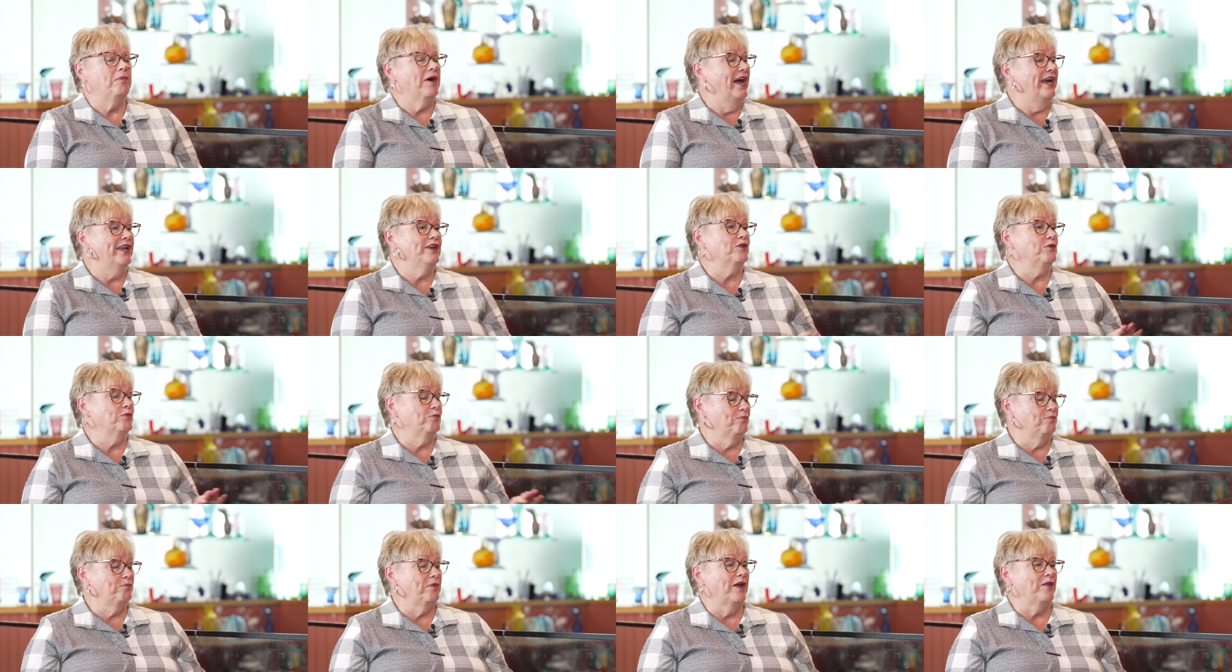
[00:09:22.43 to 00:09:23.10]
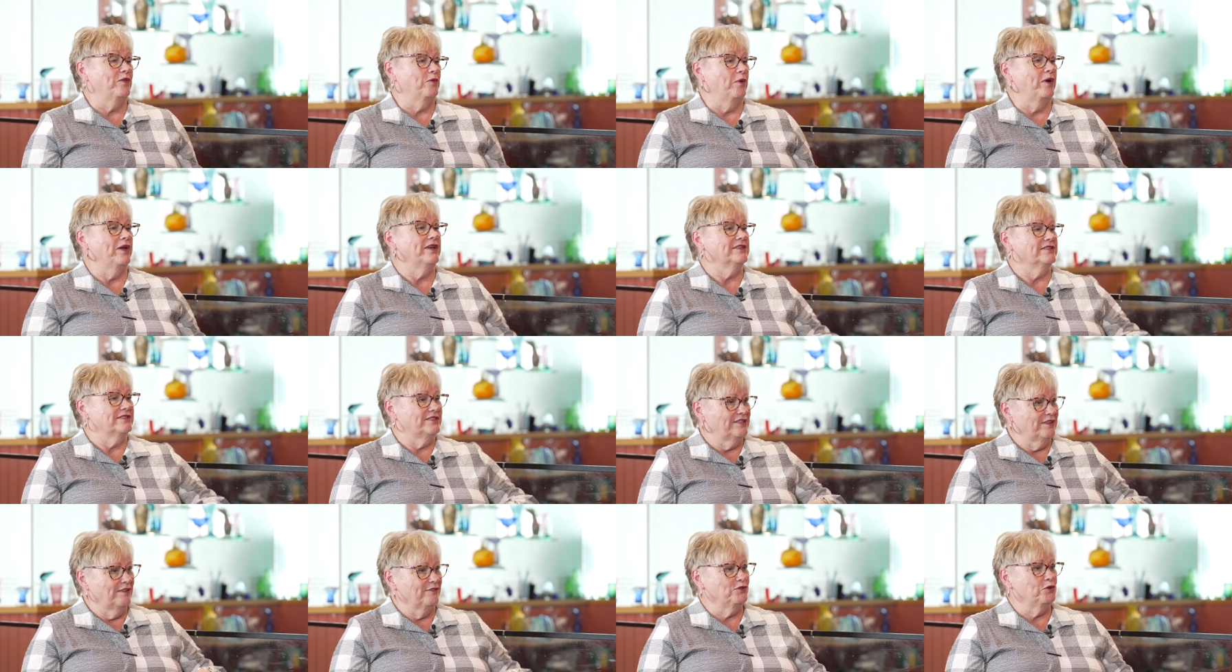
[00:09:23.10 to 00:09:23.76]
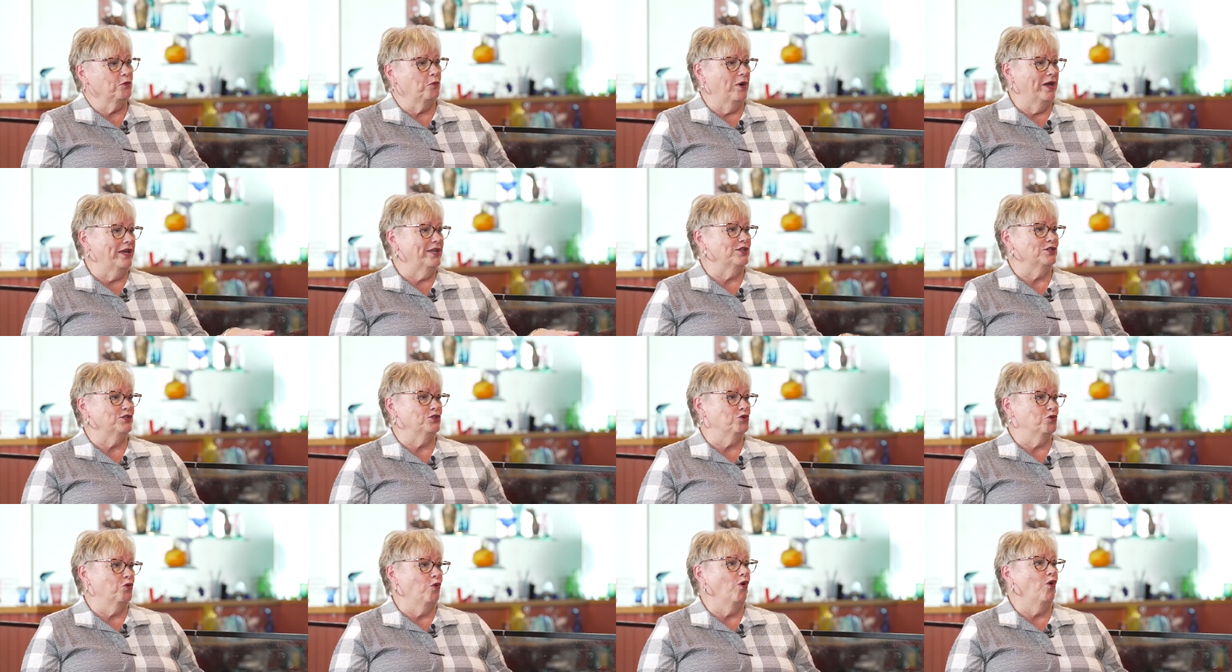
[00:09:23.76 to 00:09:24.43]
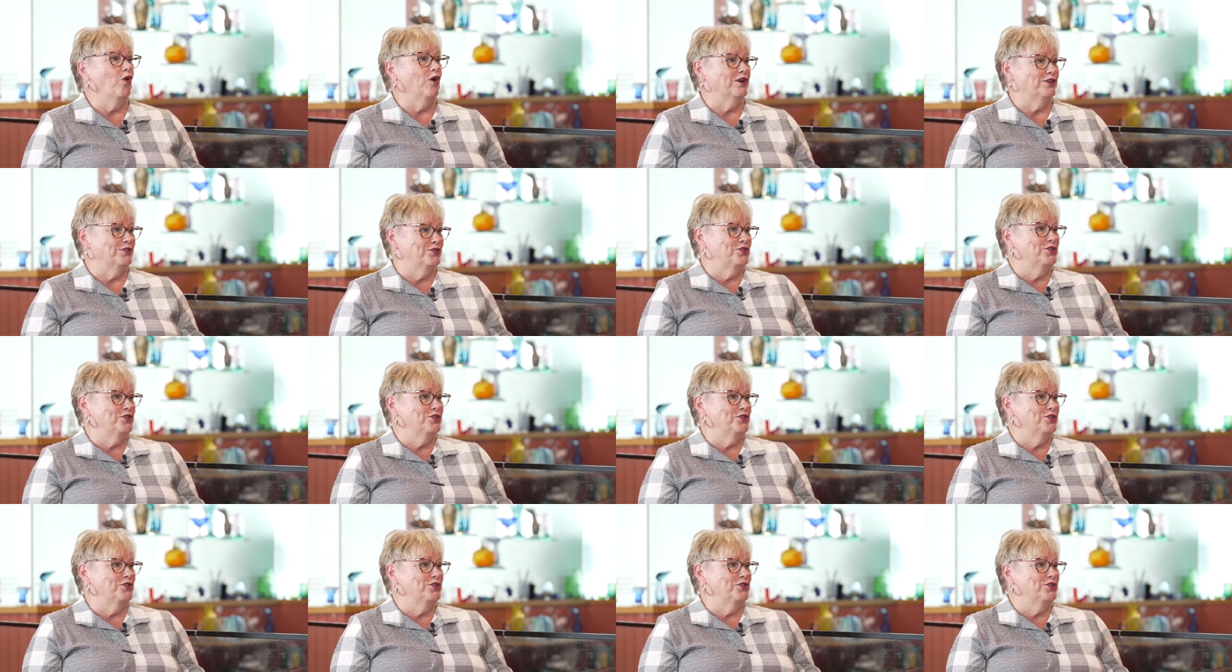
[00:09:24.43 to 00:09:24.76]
mine are, by the way, stuffed away in a drawer,